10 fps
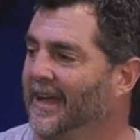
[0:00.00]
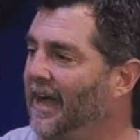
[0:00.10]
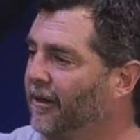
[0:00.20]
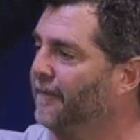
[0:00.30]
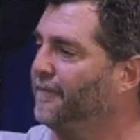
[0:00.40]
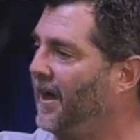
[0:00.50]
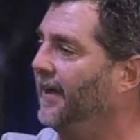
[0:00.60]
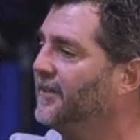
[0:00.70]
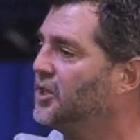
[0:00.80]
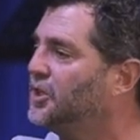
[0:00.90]
I've got to
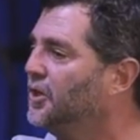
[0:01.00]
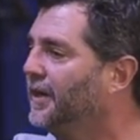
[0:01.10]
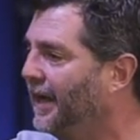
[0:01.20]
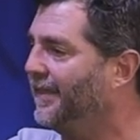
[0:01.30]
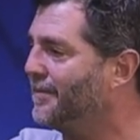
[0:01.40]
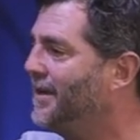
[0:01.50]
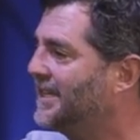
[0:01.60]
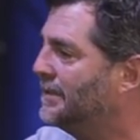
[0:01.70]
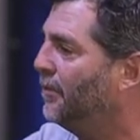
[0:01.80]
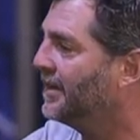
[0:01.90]
find the sugar that
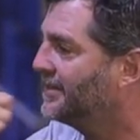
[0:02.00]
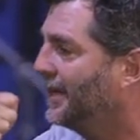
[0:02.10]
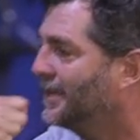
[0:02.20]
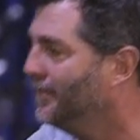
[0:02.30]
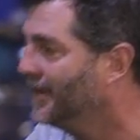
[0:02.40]
makes them want to take the